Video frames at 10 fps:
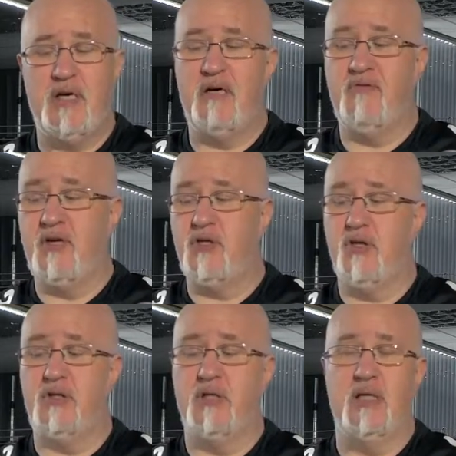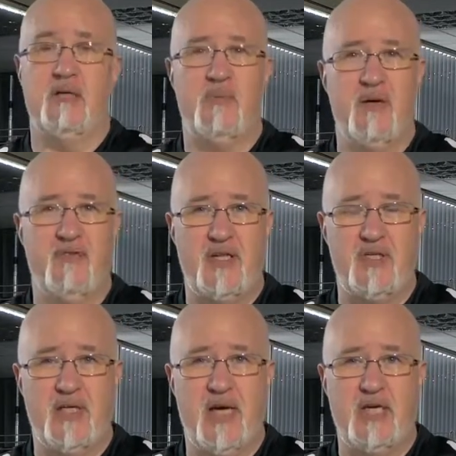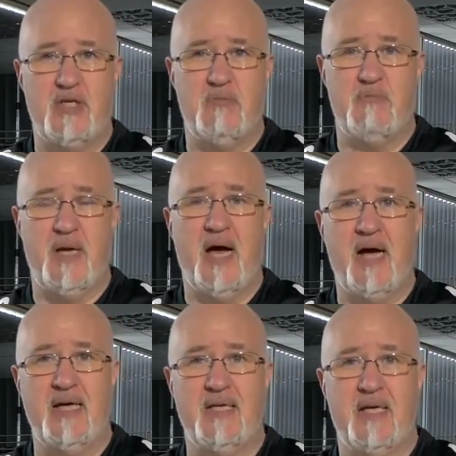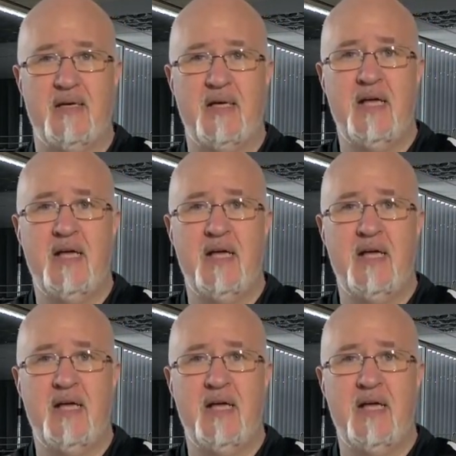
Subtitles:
and you've enjoyed the little bit of education behind it.